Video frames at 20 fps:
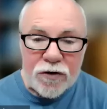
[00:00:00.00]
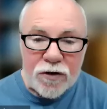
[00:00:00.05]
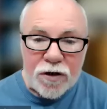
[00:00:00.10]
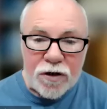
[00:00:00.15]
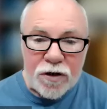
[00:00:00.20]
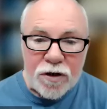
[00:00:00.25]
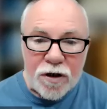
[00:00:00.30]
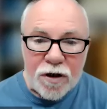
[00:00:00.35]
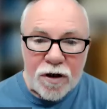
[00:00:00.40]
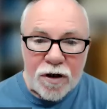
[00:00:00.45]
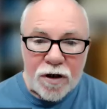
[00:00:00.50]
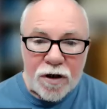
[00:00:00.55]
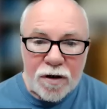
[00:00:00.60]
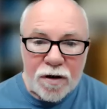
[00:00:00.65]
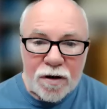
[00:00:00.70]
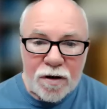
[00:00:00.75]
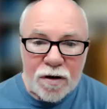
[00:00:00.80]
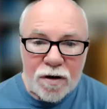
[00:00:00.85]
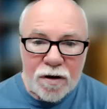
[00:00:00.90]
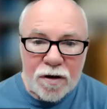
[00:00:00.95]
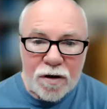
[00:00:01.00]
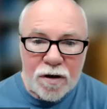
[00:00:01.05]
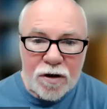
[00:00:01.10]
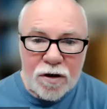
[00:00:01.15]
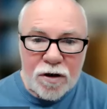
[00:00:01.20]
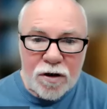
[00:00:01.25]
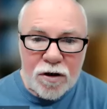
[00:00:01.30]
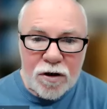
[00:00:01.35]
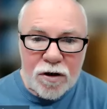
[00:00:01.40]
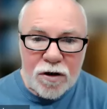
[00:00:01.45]
the uh,
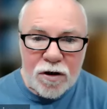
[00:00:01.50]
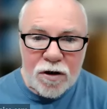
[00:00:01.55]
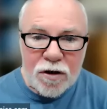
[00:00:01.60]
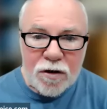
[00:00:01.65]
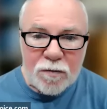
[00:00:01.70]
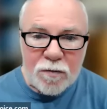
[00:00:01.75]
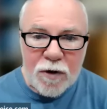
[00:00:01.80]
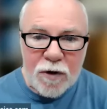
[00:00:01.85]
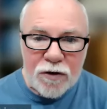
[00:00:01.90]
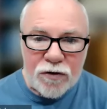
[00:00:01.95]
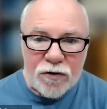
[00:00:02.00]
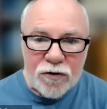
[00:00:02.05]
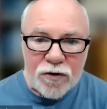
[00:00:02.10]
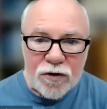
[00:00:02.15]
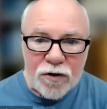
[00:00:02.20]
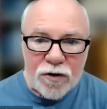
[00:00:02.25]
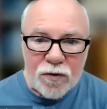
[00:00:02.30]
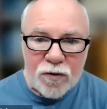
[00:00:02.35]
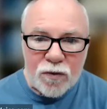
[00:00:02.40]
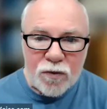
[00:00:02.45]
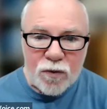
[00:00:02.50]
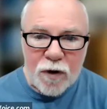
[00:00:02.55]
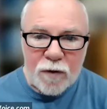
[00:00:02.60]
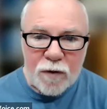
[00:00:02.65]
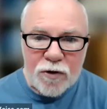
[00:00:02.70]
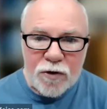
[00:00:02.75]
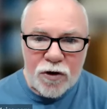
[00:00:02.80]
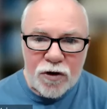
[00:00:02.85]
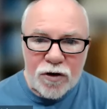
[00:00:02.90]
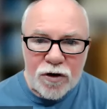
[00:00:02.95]
about the
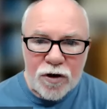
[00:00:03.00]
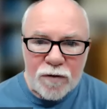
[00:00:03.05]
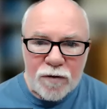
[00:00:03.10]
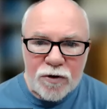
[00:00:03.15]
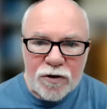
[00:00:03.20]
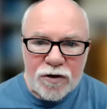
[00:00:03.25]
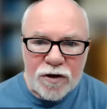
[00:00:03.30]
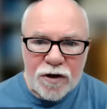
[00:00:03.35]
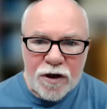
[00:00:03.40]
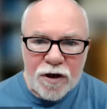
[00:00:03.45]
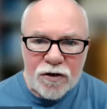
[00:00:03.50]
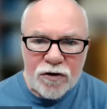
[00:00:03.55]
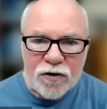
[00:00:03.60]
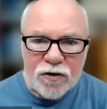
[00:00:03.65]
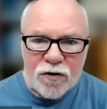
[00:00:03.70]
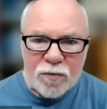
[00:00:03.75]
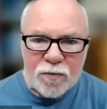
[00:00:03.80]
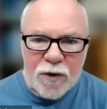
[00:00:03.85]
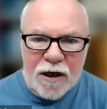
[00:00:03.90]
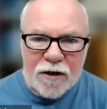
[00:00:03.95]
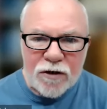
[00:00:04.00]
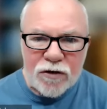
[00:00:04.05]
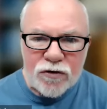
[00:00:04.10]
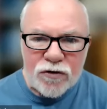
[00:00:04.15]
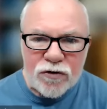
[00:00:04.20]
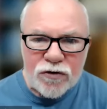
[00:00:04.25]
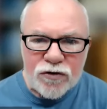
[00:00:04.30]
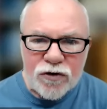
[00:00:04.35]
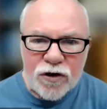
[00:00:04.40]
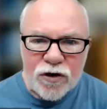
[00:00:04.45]
webinar coming together, the panel
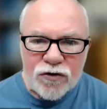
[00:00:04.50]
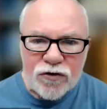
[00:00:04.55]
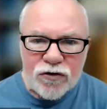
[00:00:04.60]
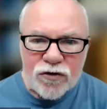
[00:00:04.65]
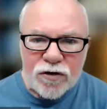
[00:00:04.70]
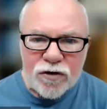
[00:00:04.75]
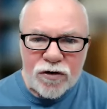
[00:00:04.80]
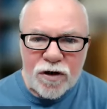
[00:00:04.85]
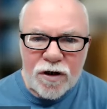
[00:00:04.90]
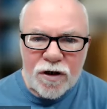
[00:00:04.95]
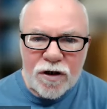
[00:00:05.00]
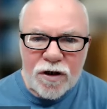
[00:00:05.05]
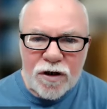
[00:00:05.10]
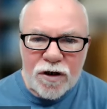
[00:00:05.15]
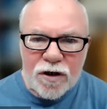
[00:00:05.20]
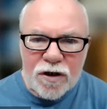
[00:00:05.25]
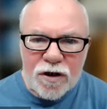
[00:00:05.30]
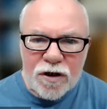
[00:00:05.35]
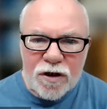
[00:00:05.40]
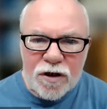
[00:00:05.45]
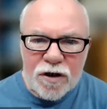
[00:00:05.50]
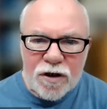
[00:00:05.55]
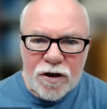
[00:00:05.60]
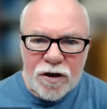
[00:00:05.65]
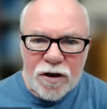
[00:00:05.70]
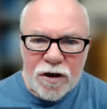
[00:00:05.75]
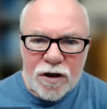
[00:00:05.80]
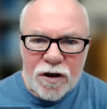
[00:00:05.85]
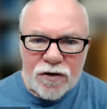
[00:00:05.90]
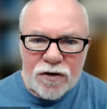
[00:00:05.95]
discussion.
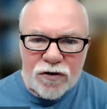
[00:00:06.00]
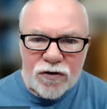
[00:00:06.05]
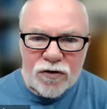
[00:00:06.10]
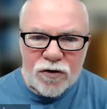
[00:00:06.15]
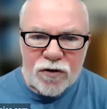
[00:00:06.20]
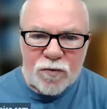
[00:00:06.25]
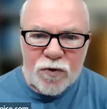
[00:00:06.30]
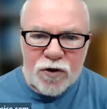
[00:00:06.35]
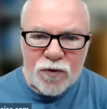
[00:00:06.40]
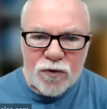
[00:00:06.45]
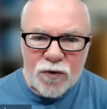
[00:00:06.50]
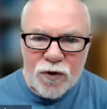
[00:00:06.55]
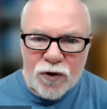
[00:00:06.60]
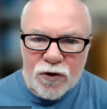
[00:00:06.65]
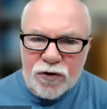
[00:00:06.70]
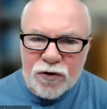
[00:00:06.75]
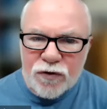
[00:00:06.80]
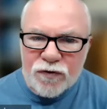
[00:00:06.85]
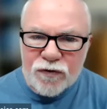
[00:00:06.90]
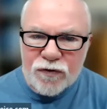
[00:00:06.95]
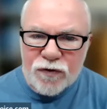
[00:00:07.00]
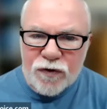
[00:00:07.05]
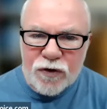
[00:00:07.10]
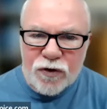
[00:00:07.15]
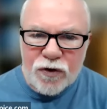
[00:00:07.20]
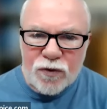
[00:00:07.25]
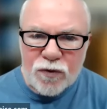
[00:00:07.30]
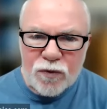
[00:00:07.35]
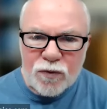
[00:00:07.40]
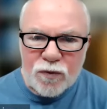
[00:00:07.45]
That's going to be really
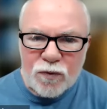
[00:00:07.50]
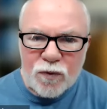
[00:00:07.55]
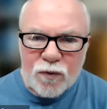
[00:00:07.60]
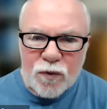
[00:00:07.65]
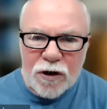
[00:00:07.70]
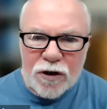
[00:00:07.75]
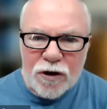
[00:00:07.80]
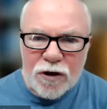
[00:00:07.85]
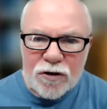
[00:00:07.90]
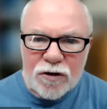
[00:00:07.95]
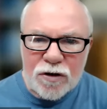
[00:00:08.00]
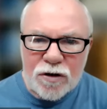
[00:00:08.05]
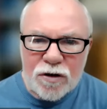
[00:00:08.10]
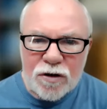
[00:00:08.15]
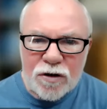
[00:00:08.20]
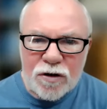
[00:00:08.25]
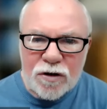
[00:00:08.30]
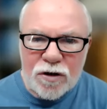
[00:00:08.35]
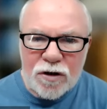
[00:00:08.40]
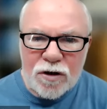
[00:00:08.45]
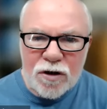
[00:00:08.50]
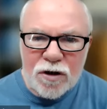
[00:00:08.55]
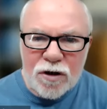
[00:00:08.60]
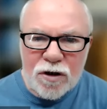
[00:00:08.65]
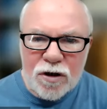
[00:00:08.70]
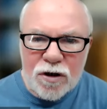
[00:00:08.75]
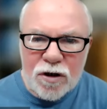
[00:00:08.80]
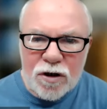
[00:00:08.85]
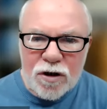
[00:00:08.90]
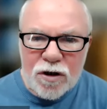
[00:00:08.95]
very well,
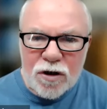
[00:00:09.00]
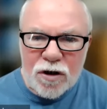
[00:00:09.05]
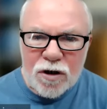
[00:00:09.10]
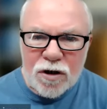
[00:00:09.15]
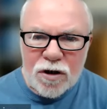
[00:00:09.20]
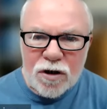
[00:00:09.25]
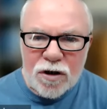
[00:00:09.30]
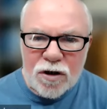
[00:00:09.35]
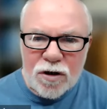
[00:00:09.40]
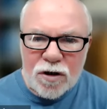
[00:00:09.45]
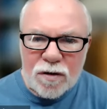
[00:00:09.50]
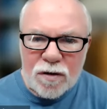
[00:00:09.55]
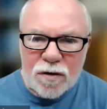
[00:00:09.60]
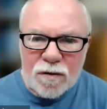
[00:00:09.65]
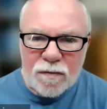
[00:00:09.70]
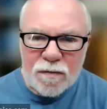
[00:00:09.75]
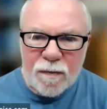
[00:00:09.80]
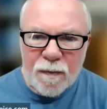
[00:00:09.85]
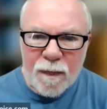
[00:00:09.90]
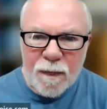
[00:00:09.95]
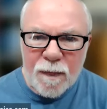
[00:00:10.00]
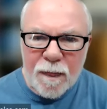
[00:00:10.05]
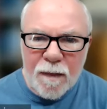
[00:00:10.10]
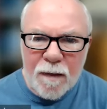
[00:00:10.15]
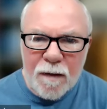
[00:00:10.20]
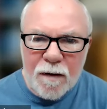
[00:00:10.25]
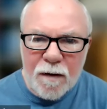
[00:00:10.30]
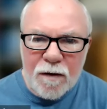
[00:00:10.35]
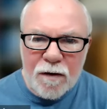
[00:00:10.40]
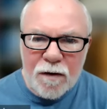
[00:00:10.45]
uh,
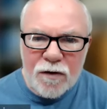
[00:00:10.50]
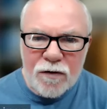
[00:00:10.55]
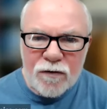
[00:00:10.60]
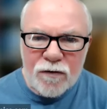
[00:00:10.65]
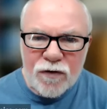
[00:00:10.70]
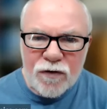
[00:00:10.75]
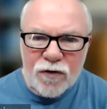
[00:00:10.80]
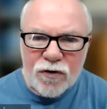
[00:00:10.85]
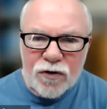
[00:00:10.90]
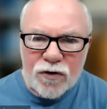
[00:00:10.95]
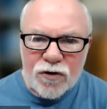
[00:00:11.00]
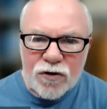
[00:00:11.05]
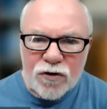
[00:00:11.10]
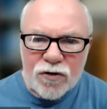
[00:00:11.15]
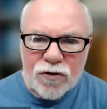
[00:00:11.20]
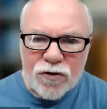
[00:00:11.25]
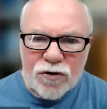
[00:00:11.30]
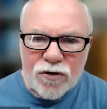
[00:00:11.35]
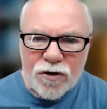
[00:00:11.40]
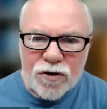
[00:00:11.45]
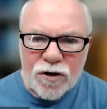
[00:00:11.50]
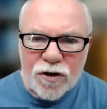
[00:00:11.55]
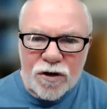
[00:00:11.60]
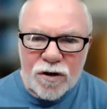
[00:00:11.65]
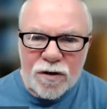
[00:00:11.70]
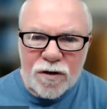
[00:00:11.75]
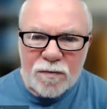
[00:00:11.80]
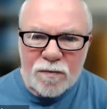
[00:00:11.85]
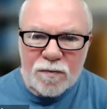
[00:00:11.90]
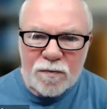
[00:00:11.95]
very good uh,
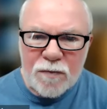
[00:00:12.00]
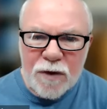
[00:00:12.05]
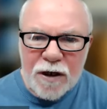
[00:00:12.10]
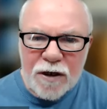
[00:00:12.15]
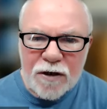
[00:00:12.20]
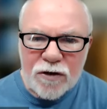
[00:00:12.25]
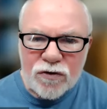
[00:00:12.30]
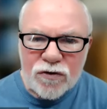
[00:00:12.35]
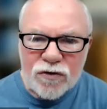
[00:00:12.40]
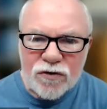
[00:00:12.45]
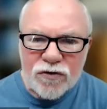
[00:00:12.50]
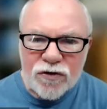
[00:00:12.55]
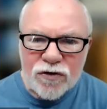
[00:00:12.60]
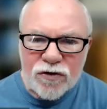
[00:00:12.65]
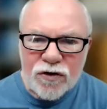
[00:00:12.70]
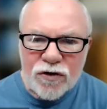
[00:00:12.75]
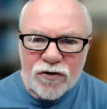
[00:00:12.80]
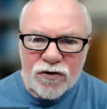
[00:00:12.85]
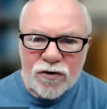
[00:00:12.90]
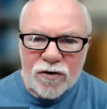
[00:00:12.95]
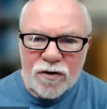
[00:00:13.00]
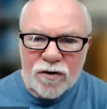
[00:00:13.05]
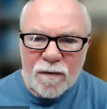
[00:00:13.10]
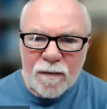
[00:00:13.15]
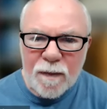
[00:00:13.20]
panel discussion.